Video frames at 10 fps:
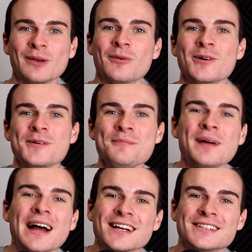Welcome
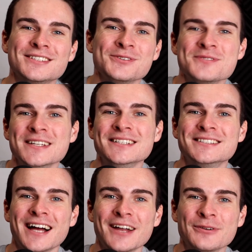back to the
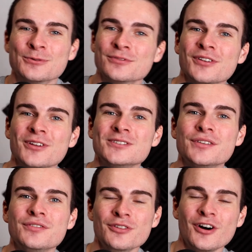channel. For those
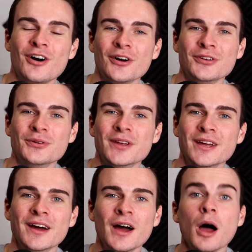of you that are new
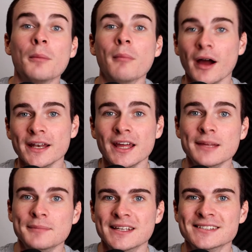here, my
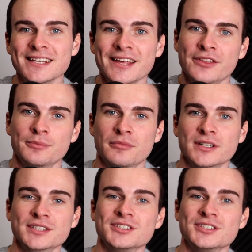name is Ethan Bridge.